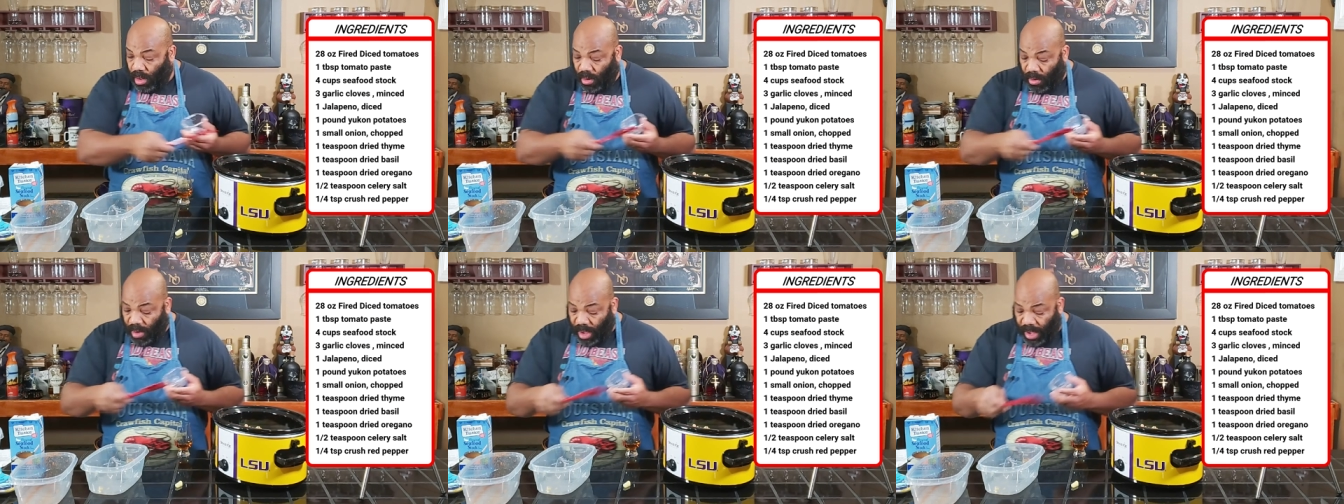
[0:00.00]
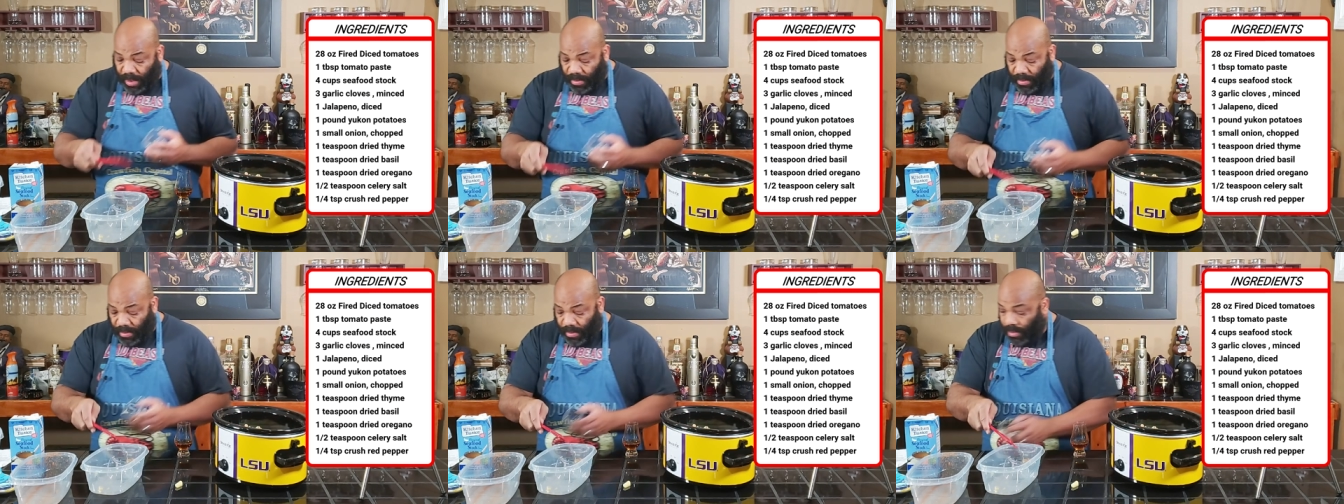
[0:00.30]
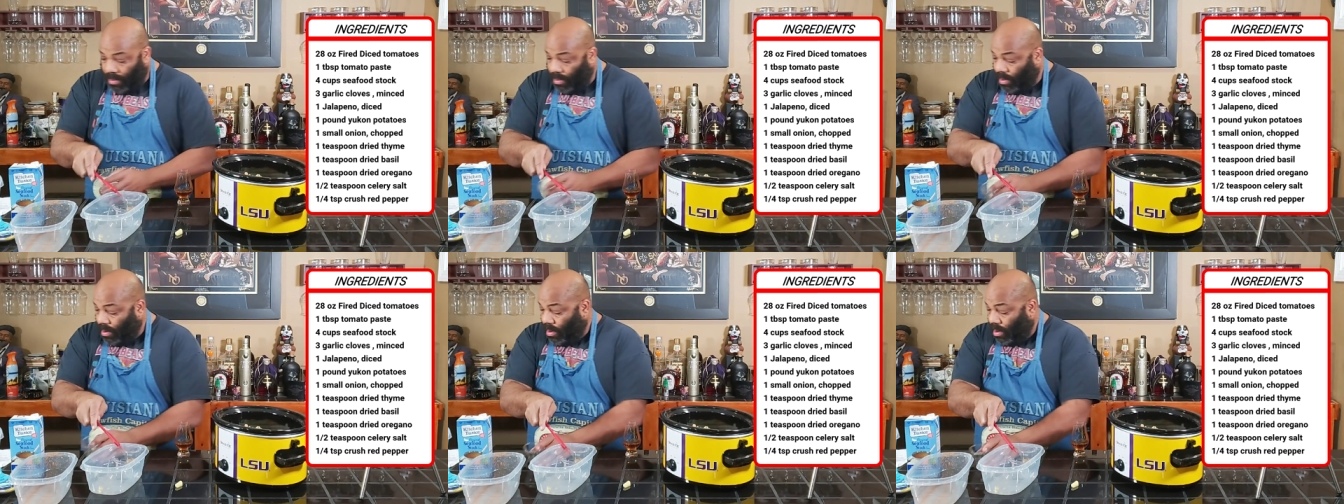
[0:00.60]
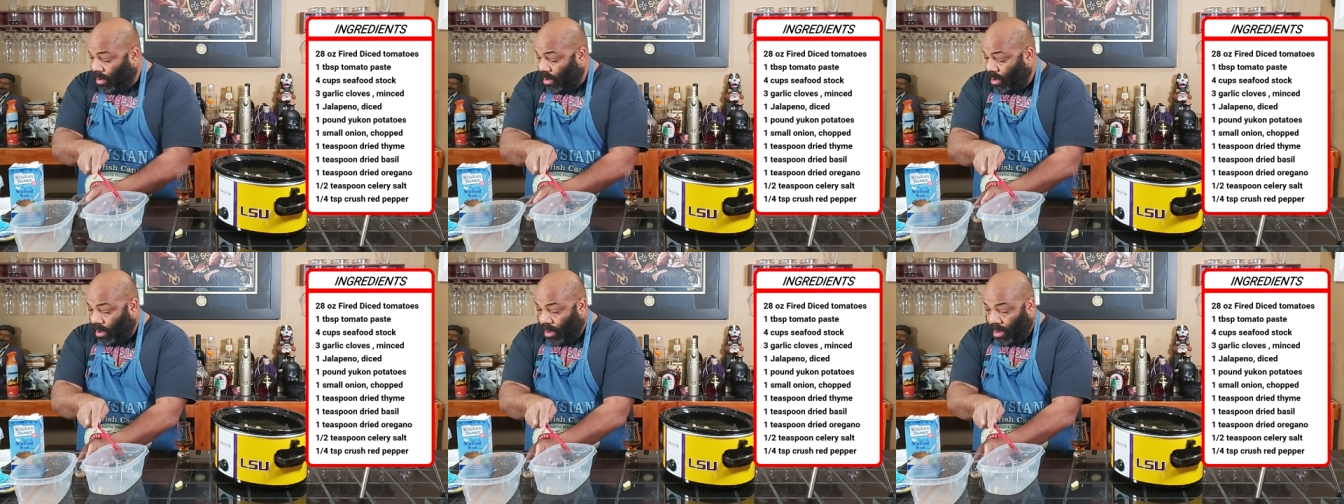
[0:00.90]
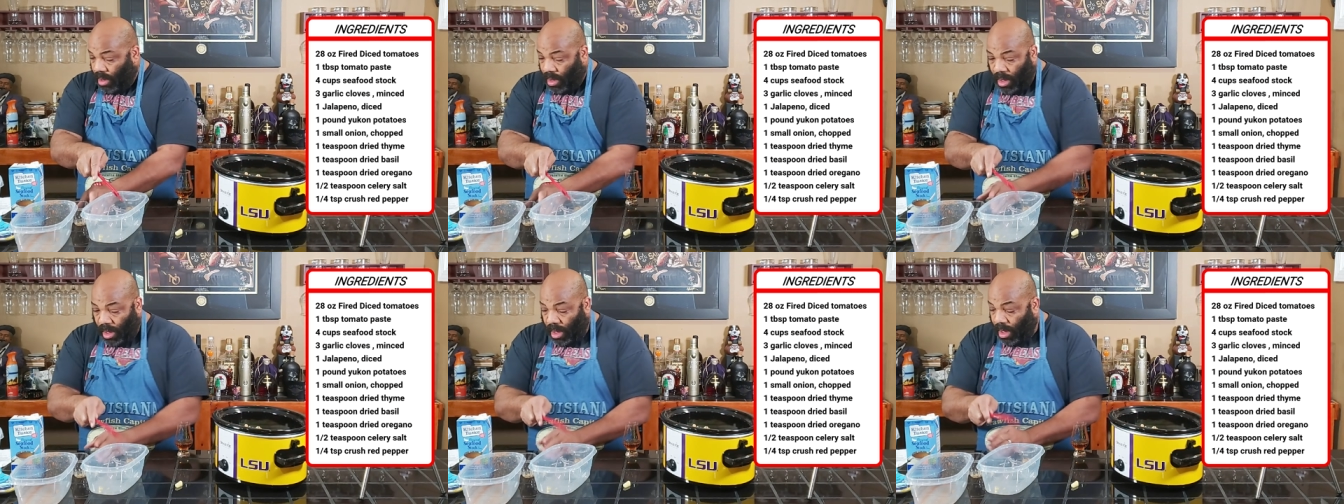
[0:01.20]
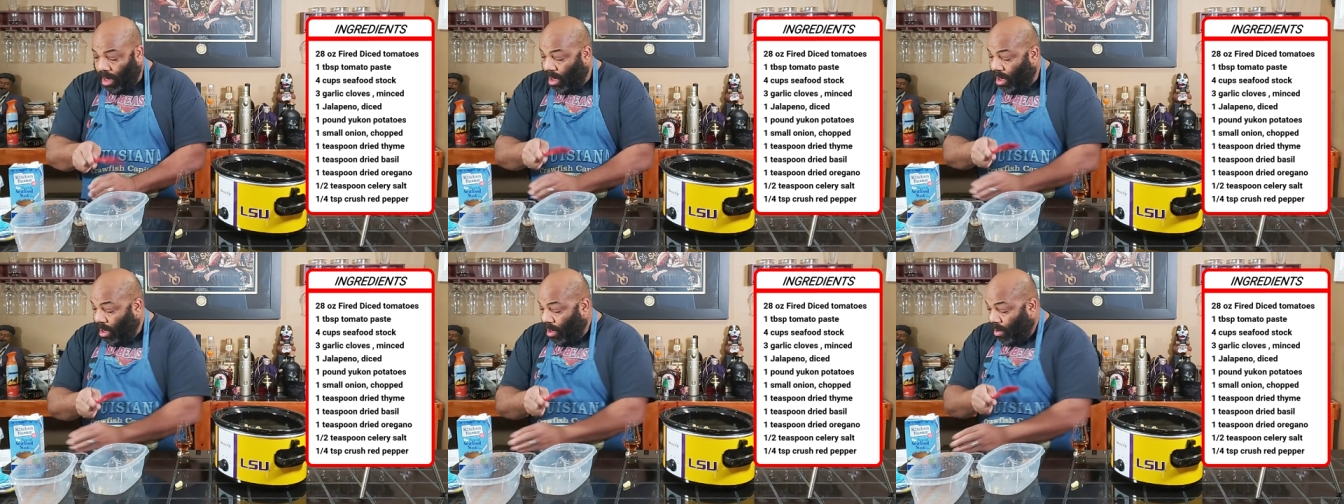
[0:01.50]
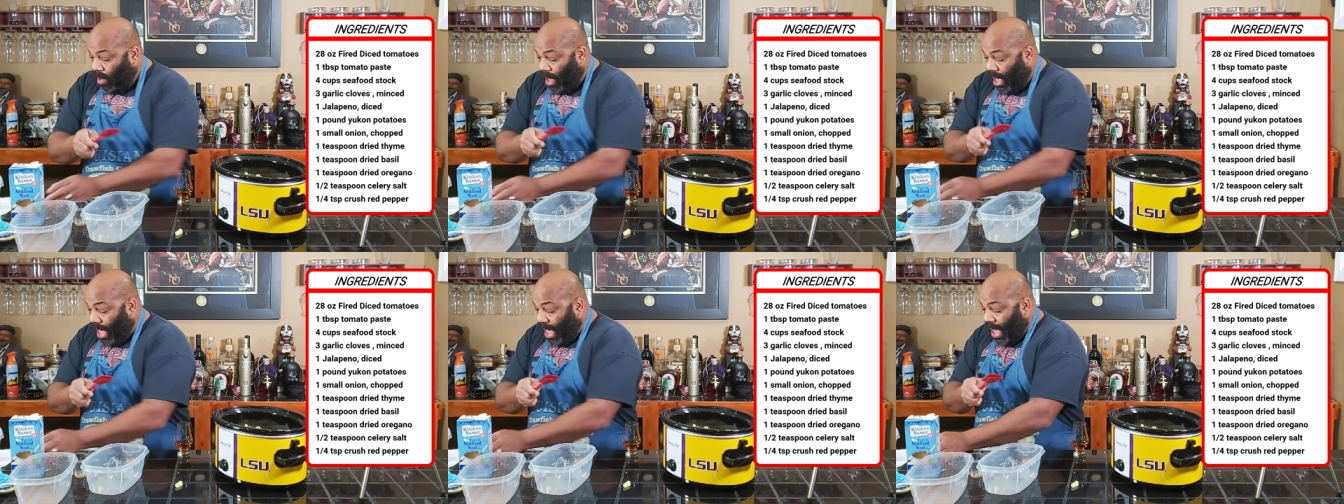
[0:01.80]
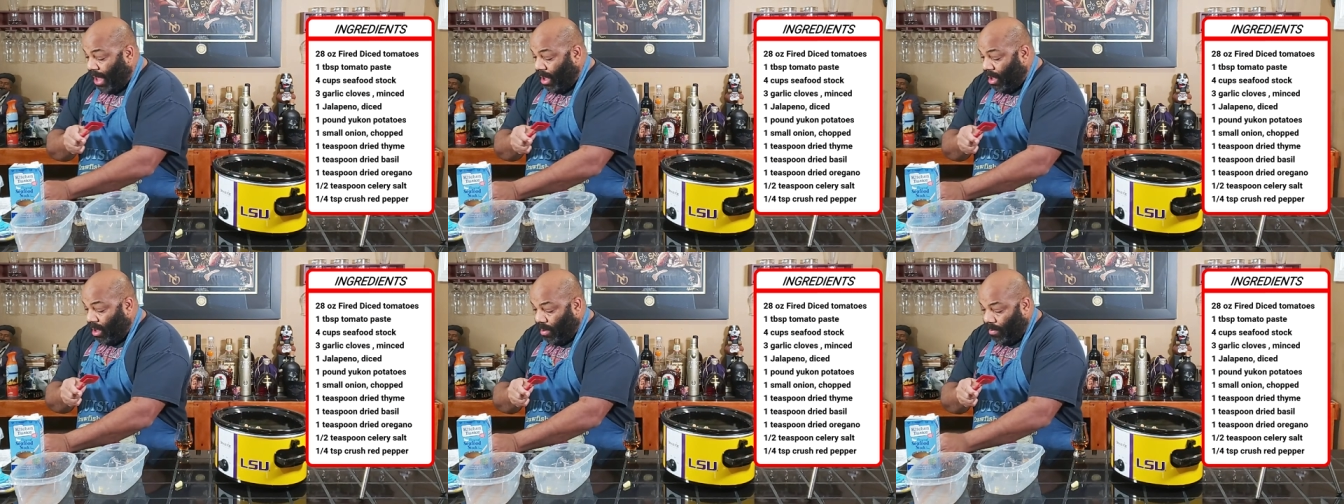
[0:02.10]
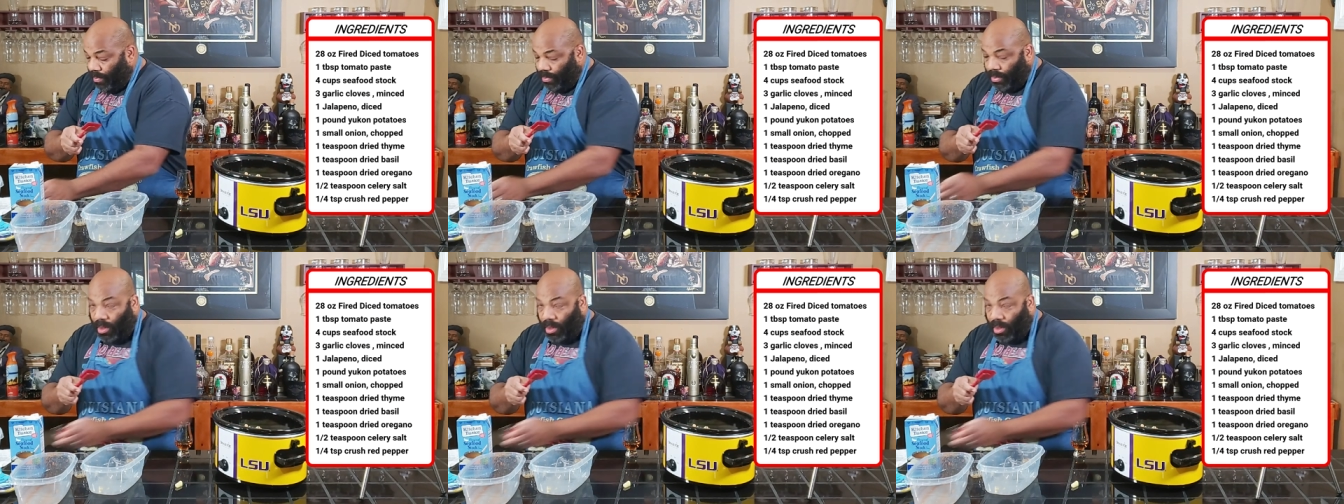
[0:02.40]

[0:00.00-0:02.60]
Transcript: All right. We got